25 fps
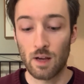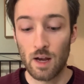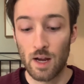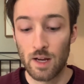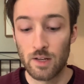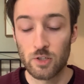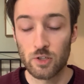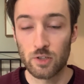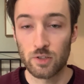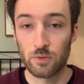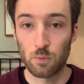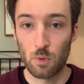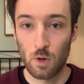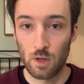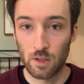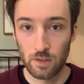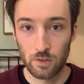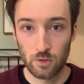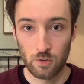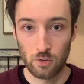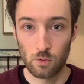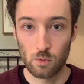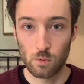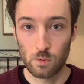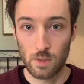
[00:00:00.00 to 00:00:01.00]
I just wanted
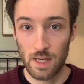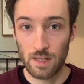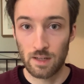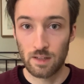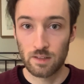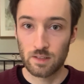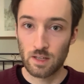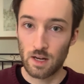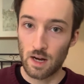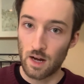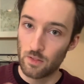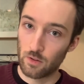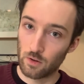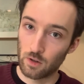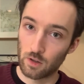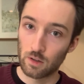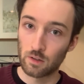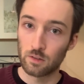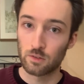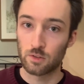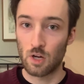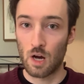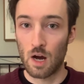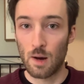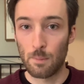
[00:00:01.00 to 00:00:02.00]
to get into other
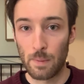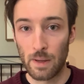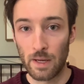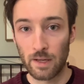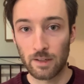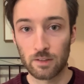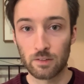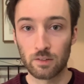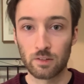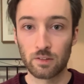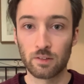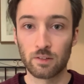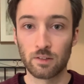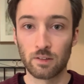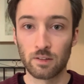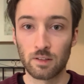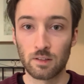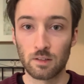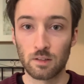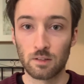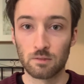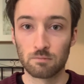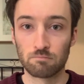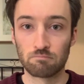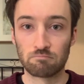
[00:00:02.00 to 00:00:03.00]
topics,
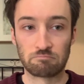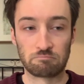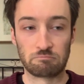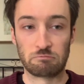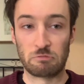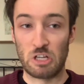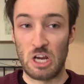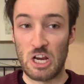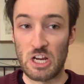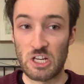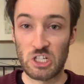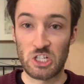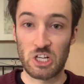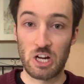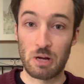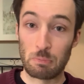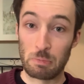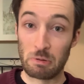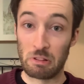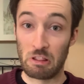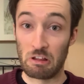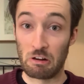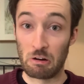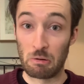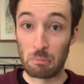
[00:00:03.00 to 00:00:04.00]
change it up
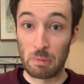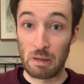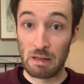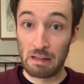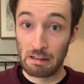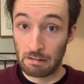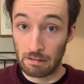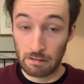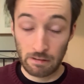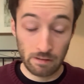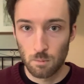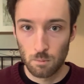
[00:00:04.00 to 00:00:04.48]
a little bit.